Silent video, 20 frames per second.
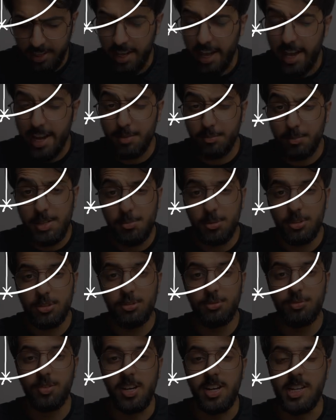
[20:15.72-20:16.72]
and we want
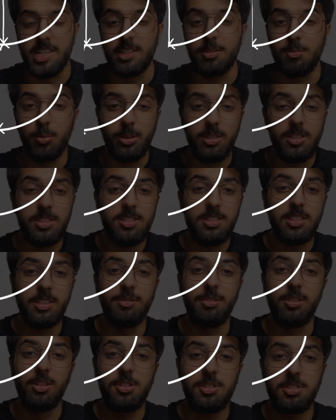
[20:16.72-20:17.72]
to find what is the
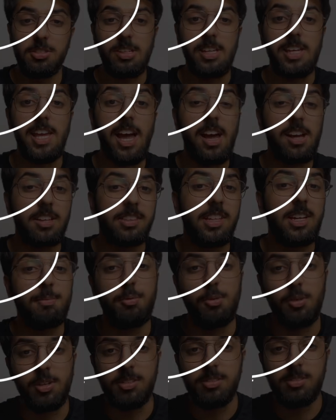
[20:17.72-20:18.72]
velocity at that
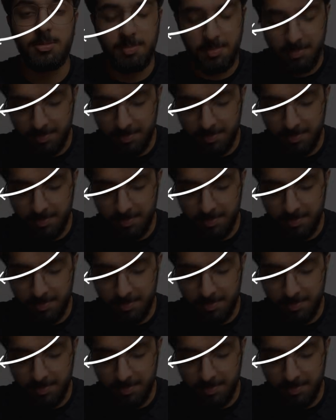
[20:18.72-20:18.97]
point.